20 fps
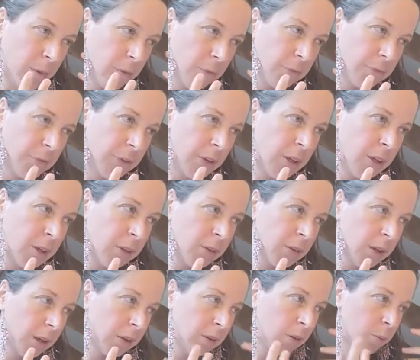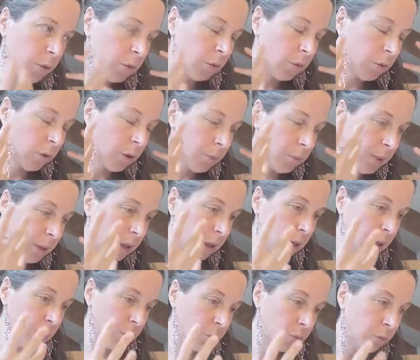fierceness that was coming
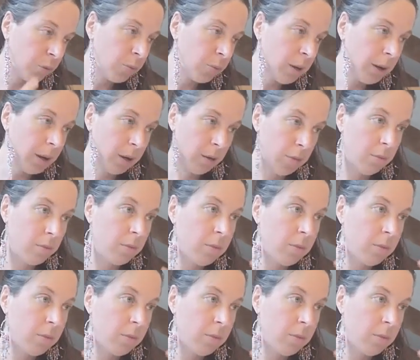into my